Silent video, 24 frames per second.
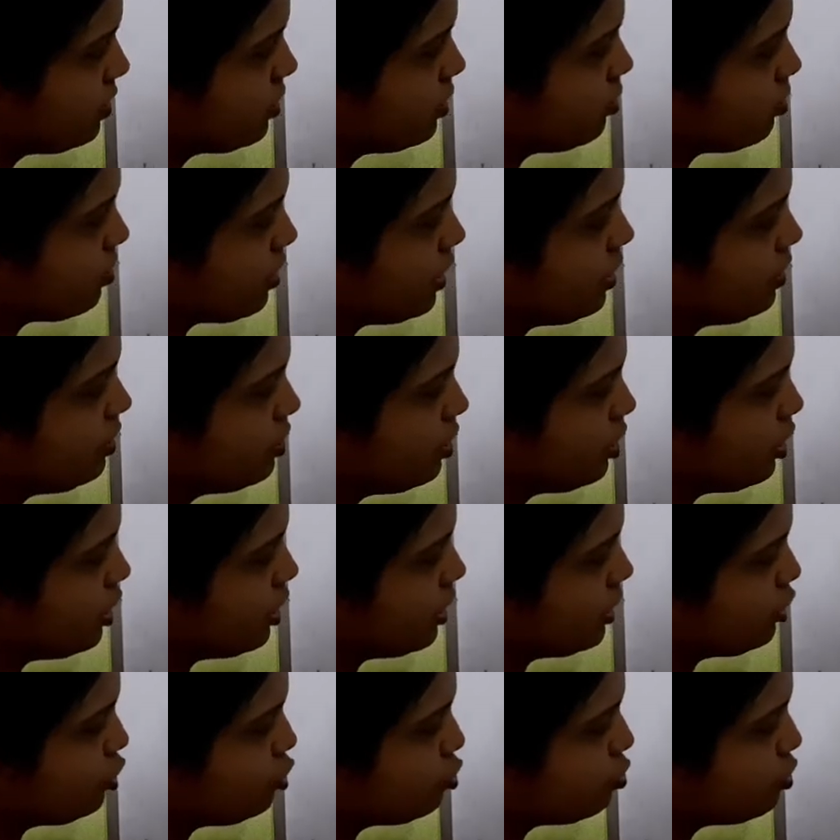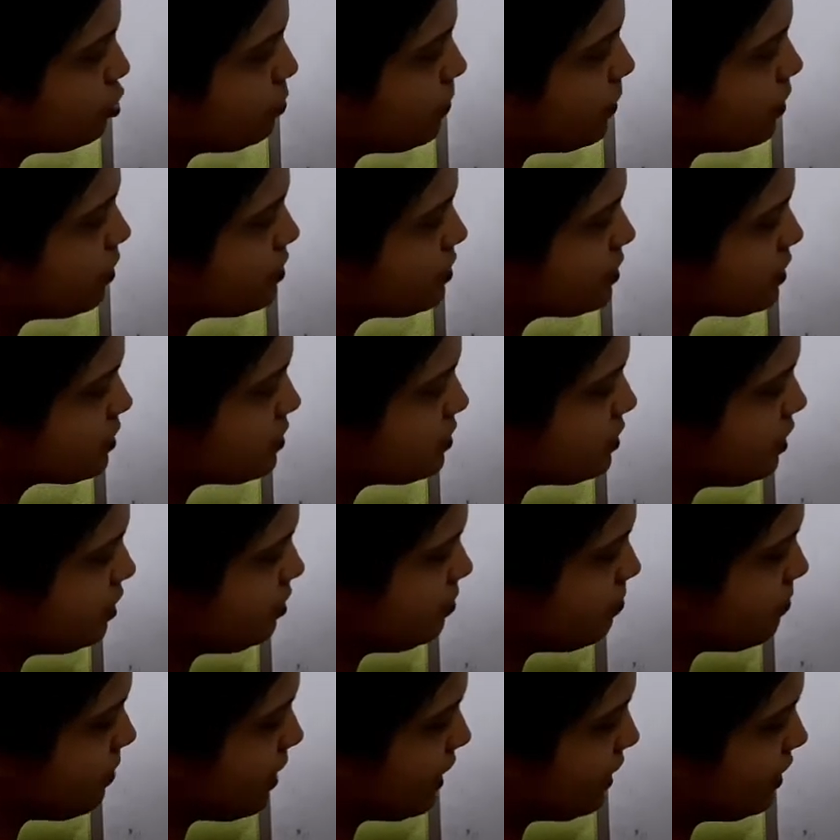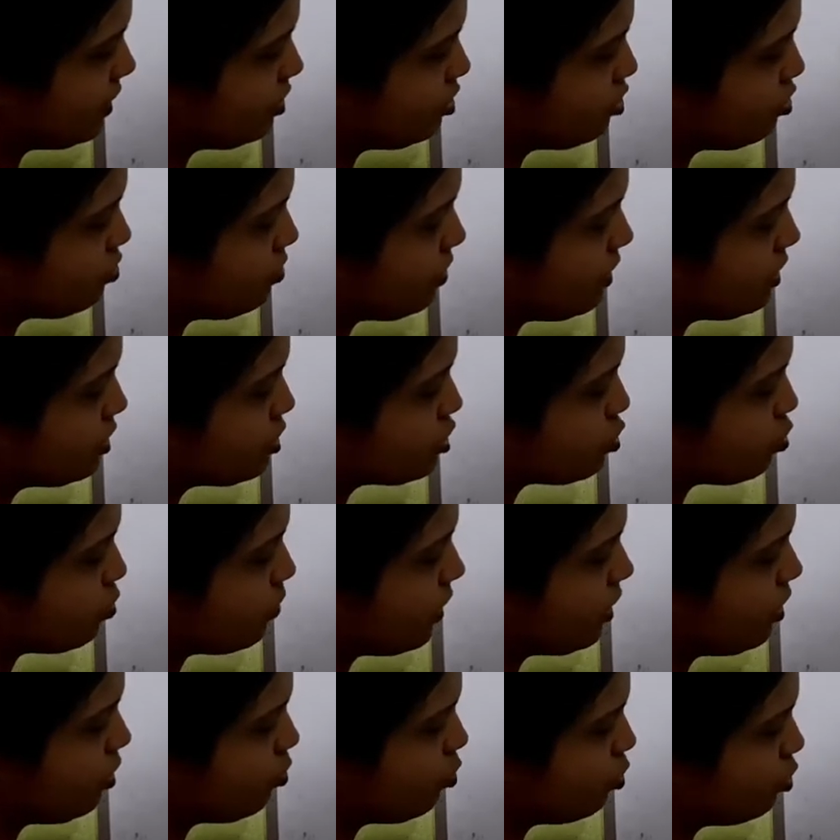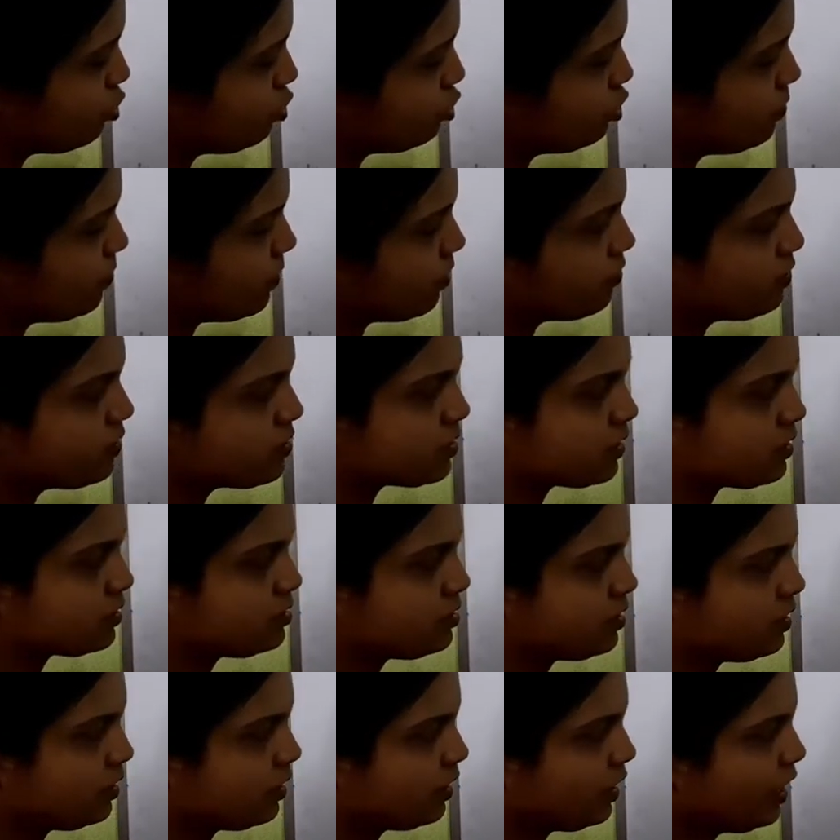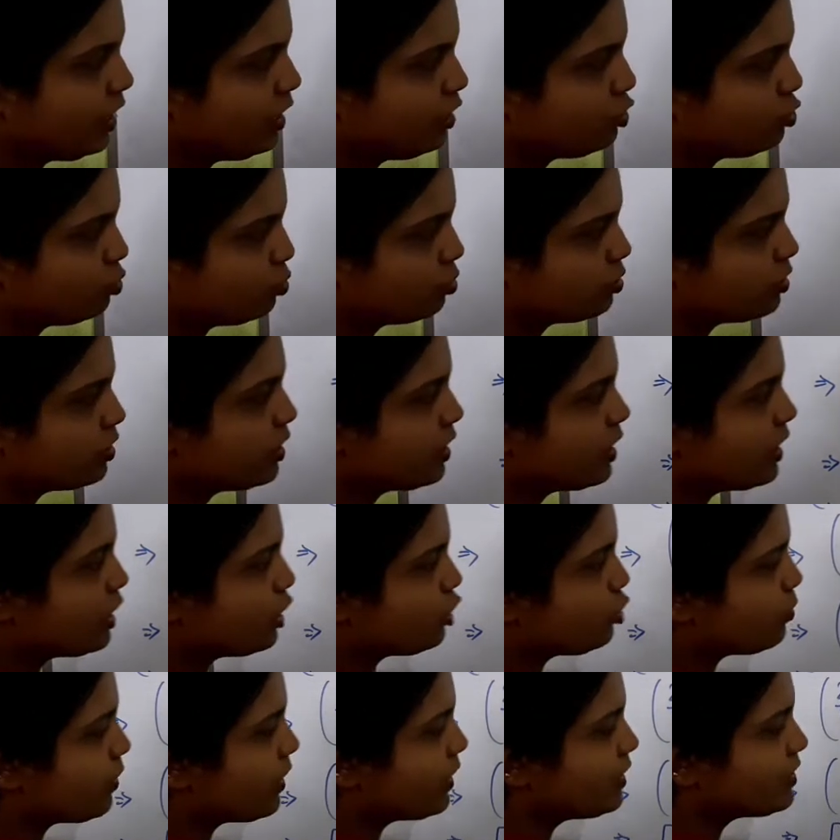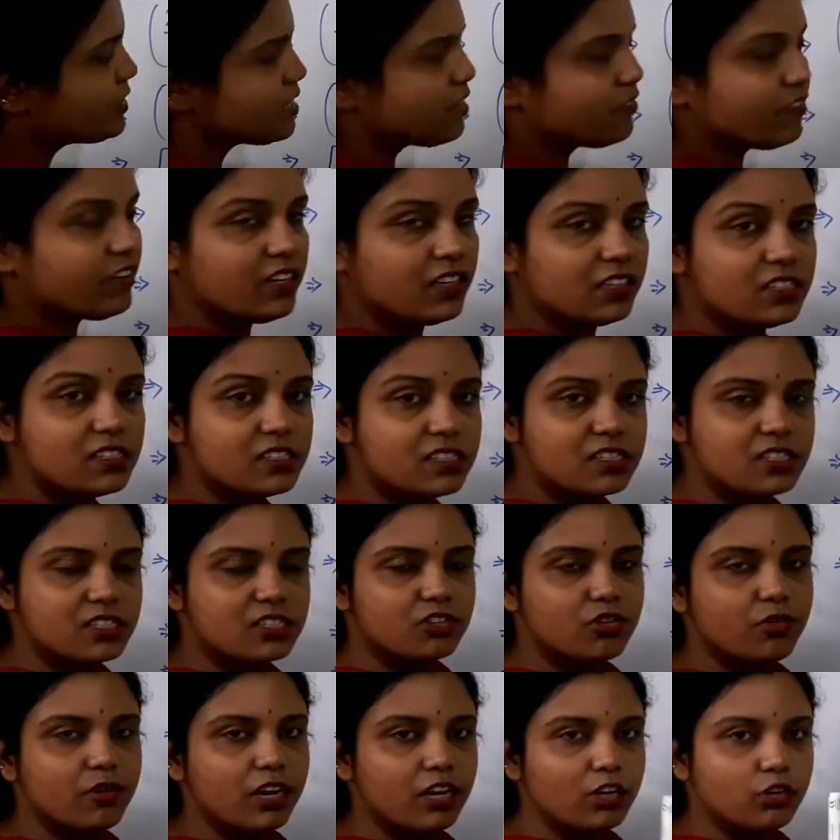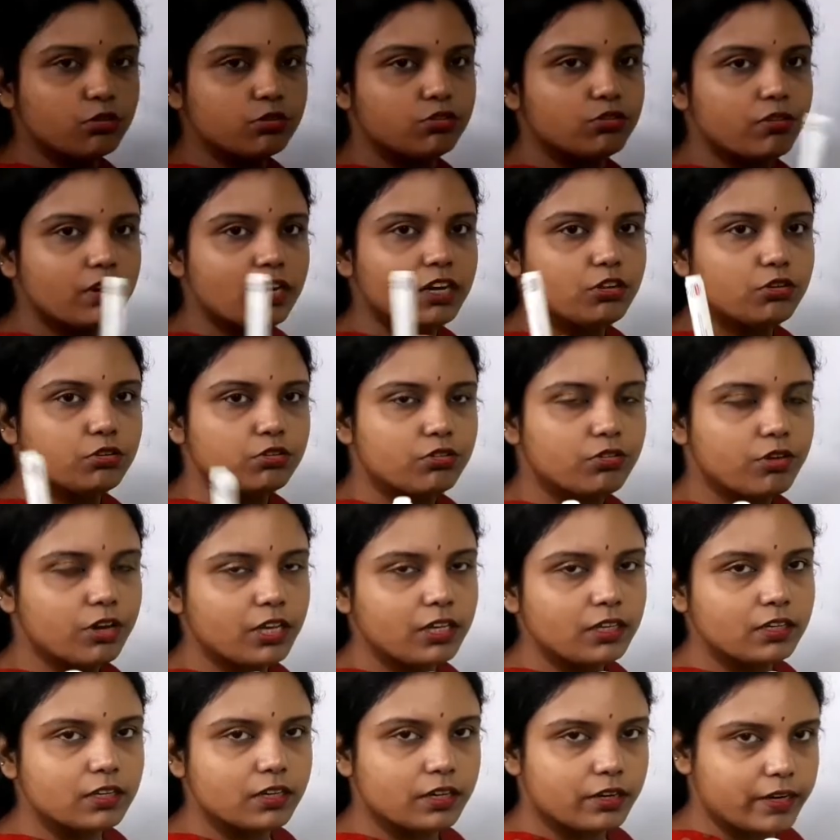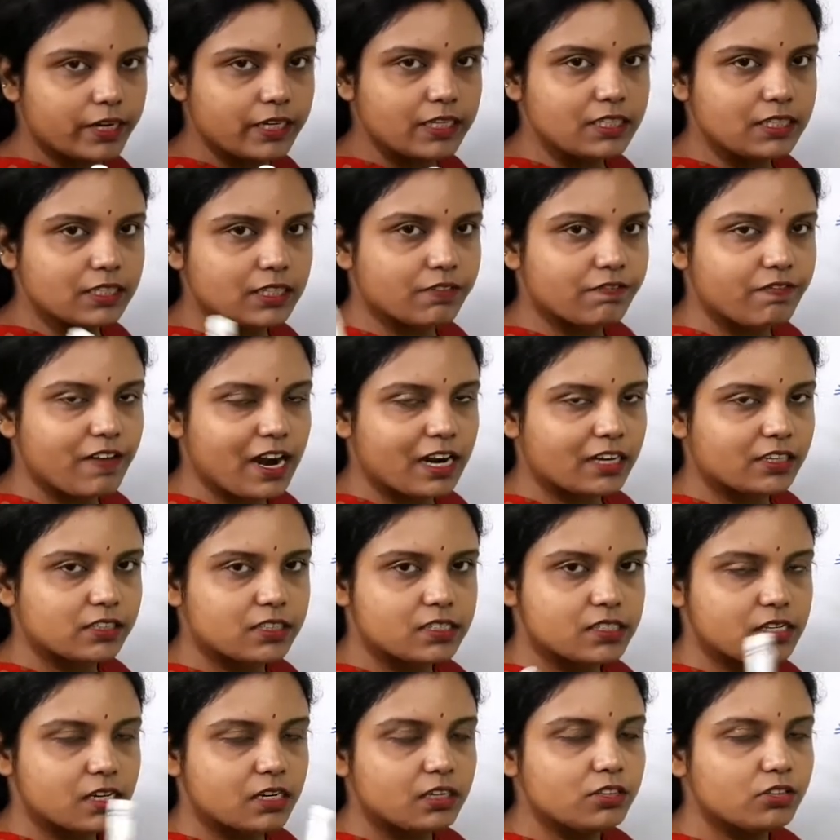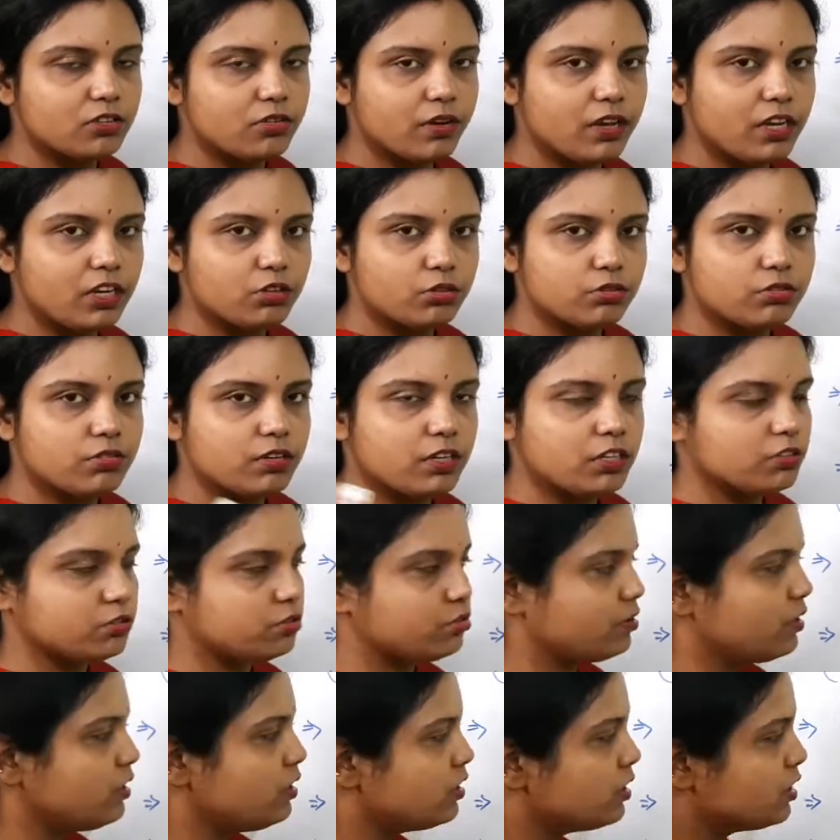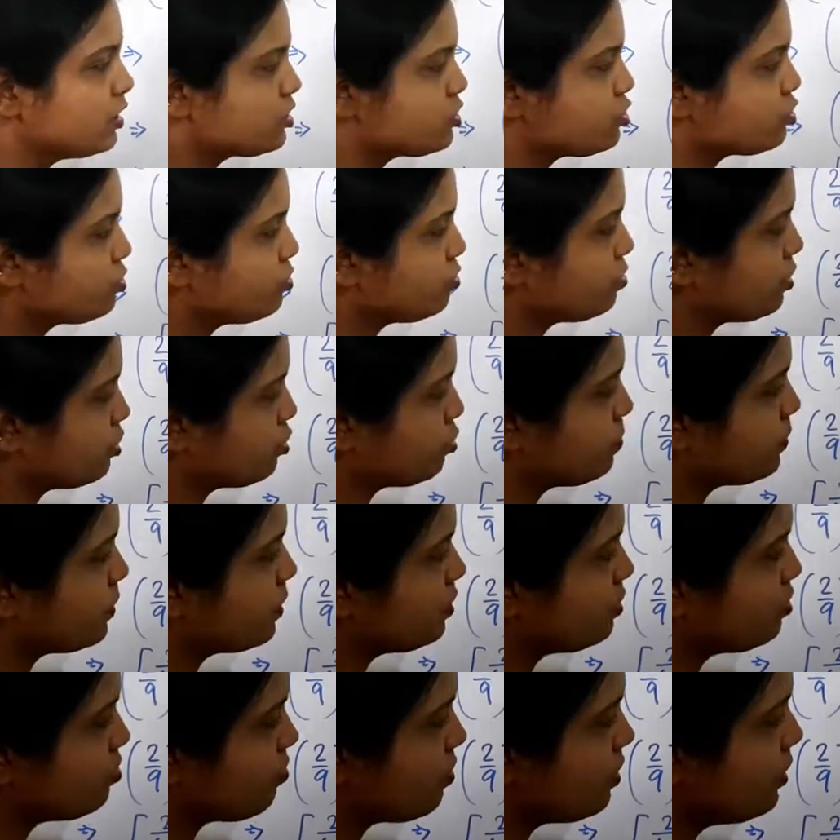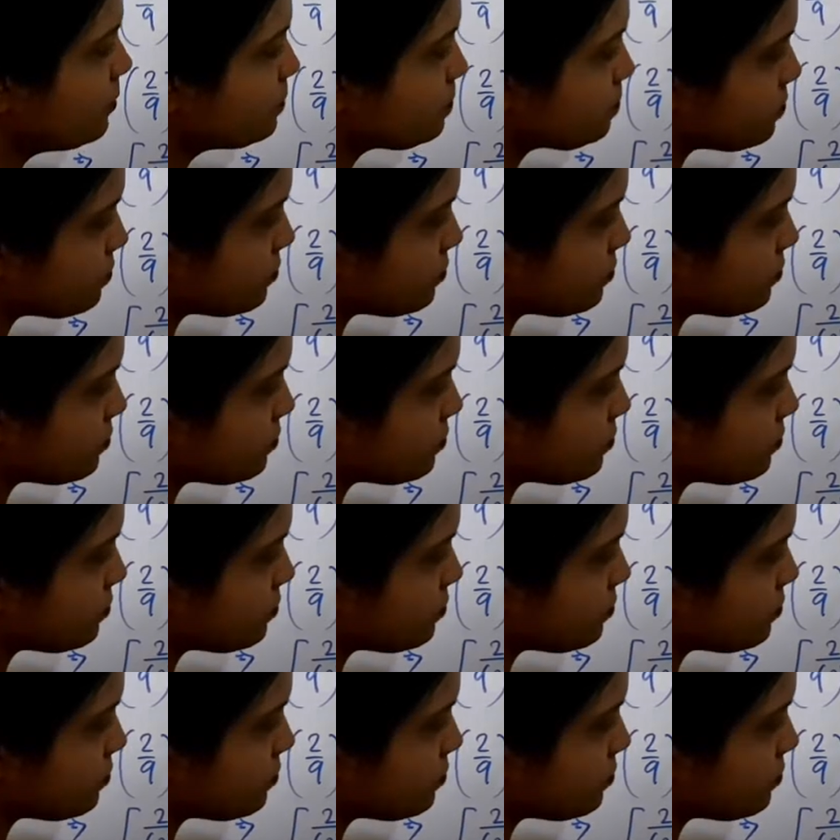okay, to the power 16 by 3 square whole to the power 16 into 27 is 3 into 3 into 3, right? The factors are 3 into 3 into 3, so 3 to the power 3